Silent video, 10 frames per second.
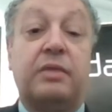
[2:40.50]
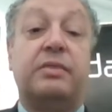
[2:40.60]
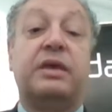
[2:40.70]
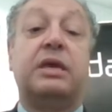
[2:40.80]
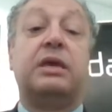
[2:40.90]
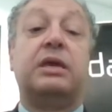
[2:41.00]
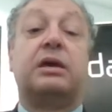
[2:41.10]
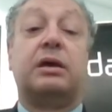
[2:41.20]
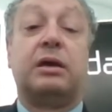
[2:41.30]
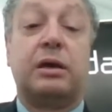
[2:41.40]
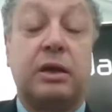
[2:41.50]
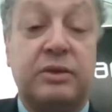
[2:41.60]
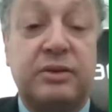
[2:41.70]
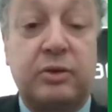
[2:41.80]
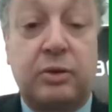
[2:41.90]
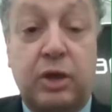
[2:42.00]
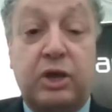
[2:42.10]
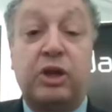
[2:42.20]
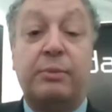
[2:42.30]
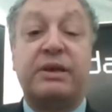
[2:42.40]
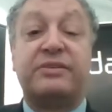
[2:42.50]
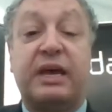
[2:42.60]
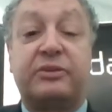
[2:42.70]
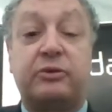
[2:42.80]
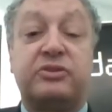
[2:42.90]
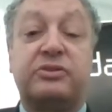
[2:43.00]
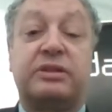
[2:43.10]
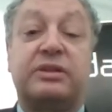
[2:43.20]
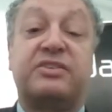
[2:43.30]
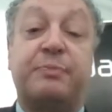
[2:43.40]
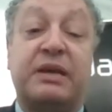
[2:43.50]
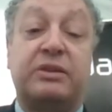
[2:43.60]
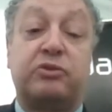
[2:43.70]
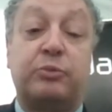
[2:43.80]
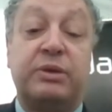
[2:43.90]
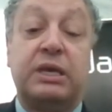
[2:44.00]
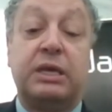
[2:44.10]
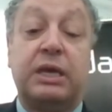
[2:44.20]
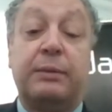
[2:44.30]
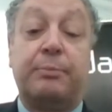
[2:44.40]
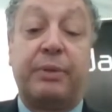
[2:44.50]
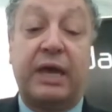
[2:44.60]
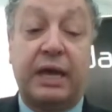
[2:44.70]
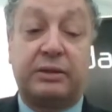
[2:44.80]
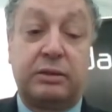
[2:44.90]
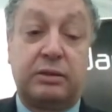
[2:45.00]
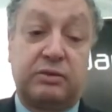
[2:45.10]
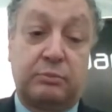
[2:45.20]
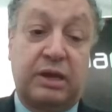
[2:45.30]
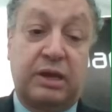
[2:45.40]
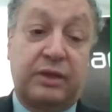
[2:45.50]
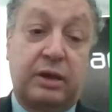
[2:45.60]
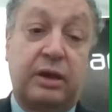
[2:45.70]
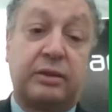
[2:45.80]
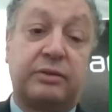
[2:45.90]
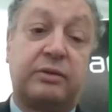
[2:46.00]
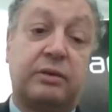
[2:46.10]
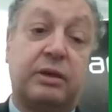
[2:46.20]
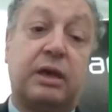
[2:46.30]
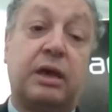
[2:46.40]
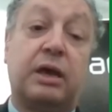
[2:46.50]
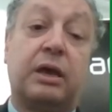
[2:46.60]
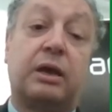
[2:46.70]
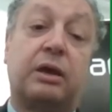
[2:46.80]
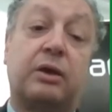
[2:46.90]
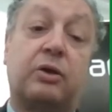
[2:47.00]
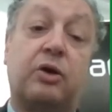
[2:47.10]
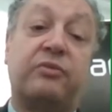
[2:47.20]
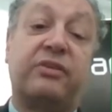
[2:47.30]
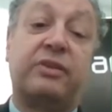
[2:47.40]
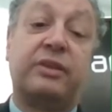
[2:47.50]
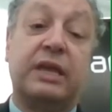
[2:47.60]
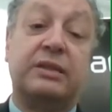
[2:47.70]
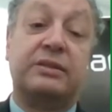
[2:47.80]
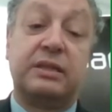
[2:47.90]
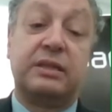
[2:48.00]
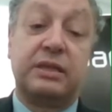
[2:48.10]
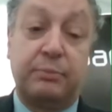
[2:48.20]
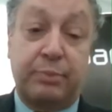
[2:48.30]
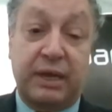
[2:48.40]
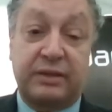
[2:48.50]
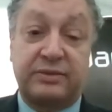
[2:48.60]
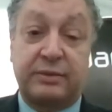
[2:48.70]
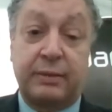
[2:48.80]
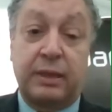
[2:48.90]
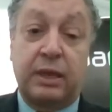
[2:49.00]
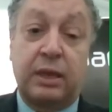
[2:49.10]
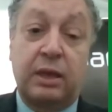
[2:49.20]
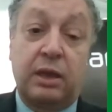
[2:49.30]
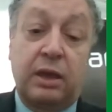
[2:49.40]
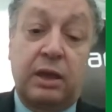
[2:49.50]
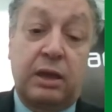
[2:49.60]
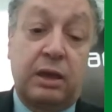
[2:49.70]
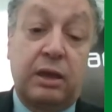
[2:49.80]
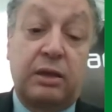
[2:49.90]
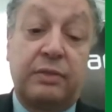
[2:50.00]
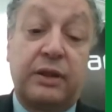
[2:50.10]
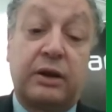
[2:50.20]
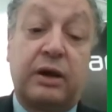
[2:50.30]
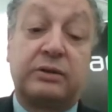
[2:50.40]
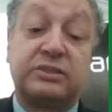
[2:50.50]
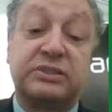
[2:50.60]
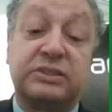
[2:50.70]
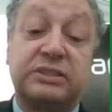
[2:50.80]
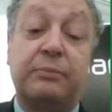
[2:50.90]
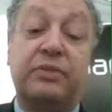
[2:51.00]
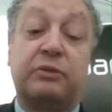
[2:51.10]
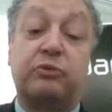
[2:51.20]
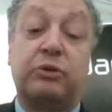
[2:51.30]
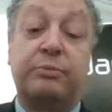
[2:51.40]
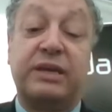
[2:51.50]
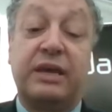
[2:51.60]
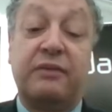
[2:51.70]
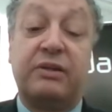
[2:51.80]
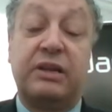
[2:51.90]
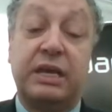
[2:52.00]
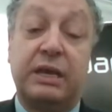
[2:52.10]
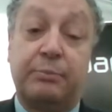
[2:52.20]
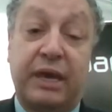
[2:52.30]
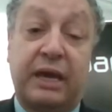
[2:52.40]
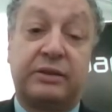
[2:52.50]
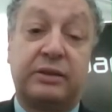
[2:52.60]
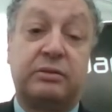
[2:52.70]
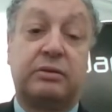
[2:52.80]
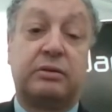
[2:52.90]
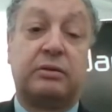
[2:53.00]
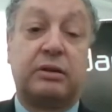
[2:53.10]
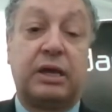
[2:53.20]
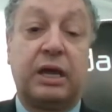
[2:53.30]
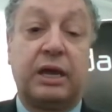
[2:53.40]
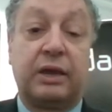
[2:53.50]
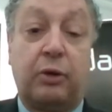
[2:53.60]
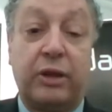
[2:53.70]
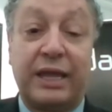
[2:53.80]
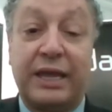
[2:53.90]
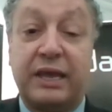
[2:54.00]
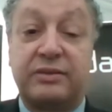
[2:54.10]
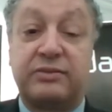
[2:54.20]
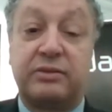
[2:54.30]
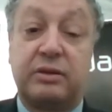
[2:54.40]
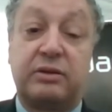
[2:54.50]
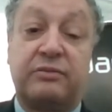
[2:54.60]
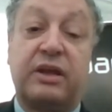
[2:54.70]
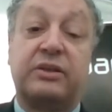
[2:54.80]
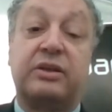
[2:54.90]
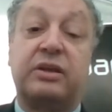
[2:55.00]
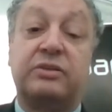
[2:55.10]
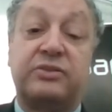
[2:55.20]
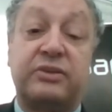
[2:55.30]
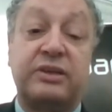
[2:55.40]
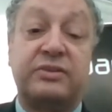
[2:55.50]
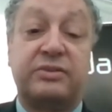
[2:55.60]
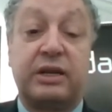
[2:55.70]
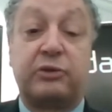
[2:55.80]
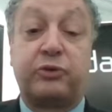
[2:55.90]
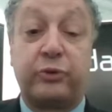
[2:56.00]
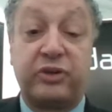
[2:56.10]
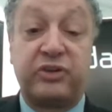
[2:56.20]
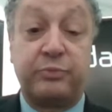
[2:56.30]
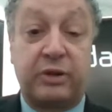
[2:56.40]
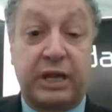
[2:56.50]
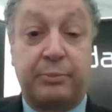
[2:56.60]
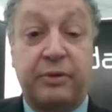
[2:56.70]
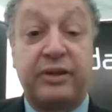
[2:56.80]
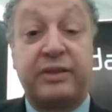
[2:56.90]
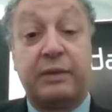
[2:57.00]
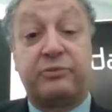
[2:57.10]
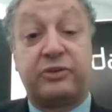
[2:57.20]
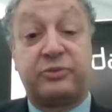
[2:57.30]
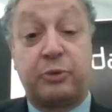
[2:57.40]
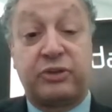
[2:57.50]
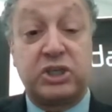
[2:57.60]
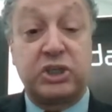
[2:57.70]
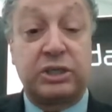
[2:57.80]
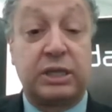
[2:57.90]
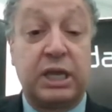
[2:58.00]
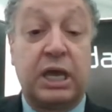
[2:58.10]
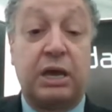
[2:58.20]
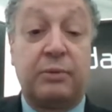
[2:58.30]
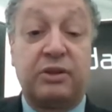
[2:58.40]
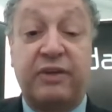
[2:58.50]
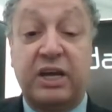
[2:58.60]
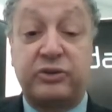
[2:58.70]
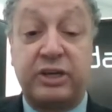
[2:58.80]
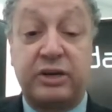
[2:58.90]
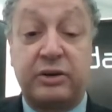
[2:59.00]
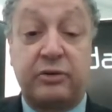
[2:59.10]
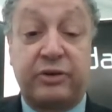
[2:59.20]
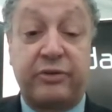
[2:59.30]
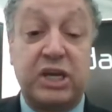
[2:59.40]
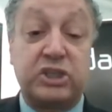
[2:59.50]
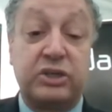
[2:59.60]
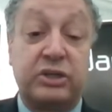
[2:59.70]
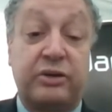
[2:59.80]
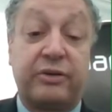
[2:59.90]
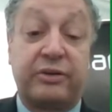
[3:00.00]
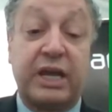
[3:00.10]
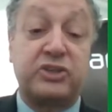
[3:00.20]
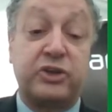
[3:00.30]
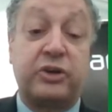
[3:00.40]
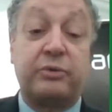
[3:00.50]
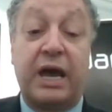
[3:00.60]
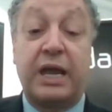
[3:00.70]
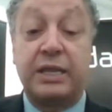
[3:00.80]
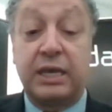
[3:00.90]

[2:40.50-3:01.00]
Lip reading: The economic sectors that are expected to be impacted by the current COVID-19 impacts, there are some that will be heavily impacted, like oil and gas refinery industries, like tourism, like maritime transportation, manufacturing, recreational, agriculture, mining,